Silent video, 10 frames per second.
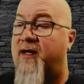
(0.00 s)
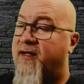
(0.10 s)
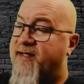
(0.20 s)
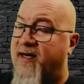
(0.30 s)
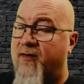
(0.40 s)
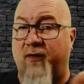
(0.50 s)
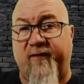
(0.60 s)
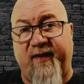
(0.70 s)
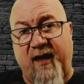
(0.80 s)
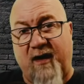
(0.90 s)
Click down
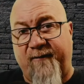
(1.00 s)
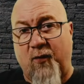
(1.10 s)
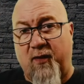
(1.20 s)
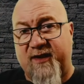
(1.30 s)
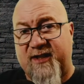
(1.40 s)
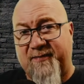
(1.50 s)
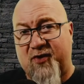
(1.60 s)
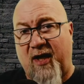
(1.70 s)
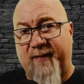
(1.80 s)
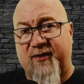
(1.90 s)
over there if you want to
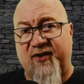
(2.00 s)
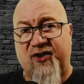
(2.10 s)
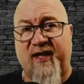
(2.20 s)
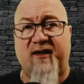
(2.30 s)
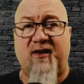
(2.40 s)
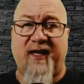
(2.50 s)
subscribe to the channel,